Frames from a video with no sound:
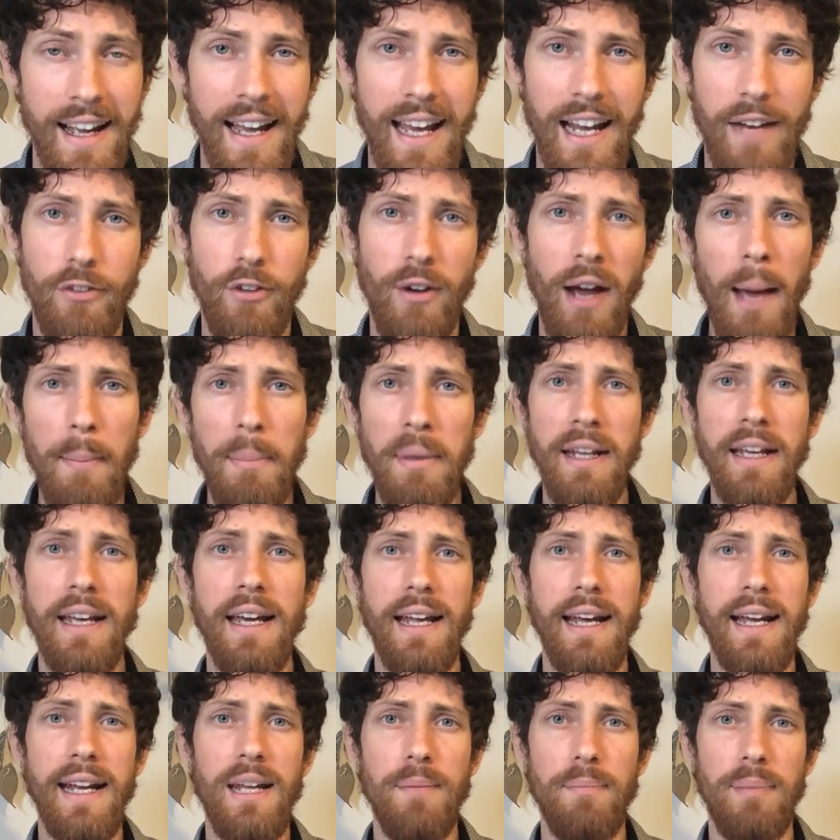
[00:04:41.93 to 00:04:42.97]
and if you happen to
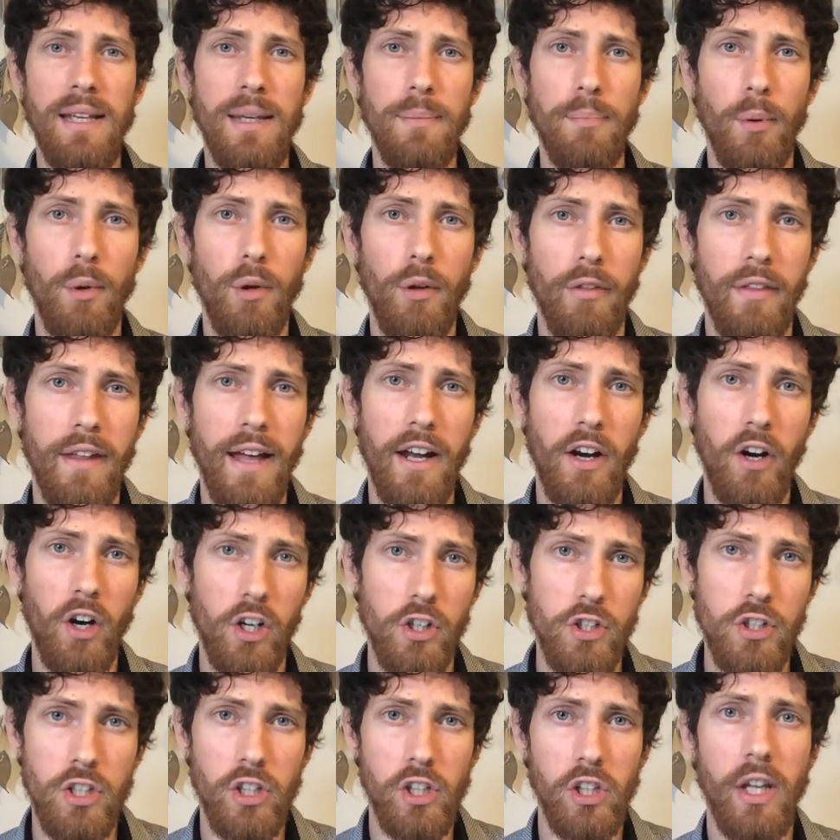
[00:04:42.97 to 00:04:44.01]
get any people that are
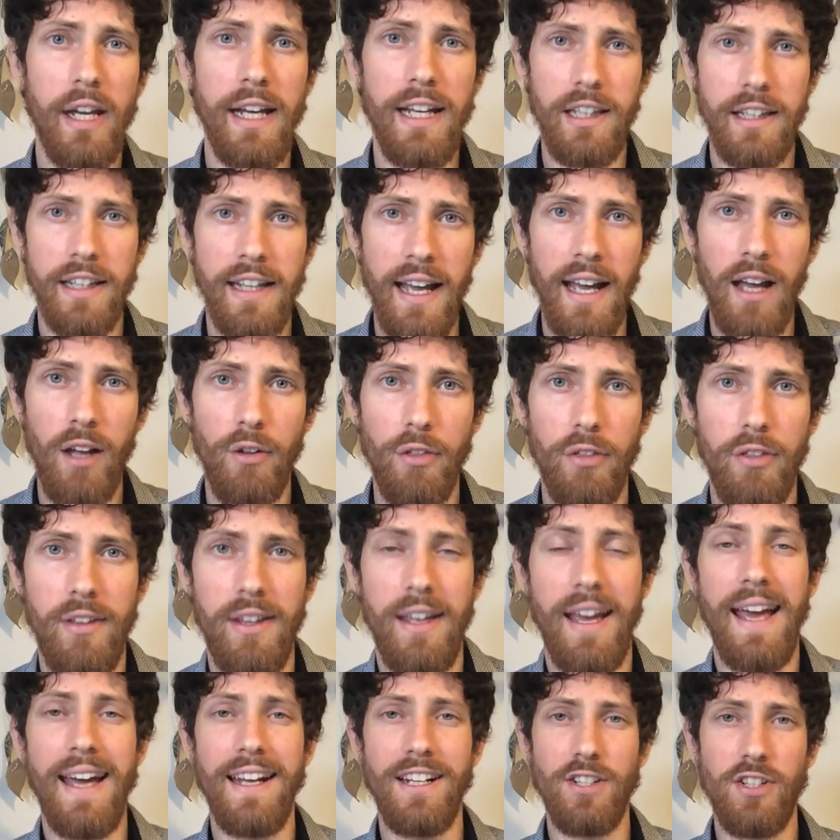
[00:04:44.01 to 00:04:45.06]
slightly
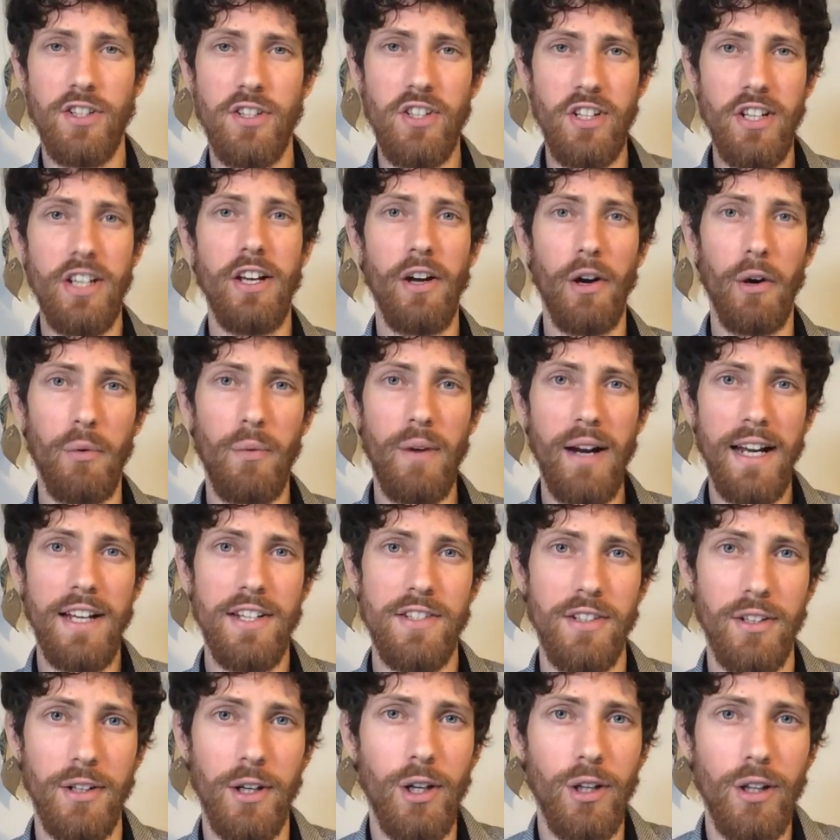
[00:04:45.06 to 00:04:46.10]
healthy and see a
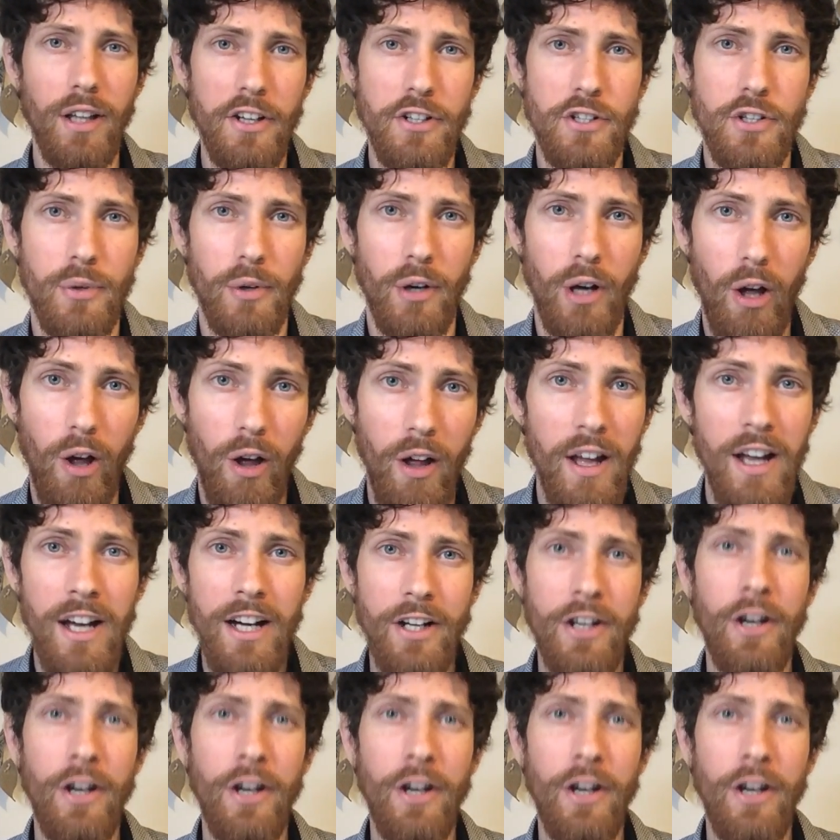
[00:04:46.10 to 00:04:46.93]
raise in cholesterol,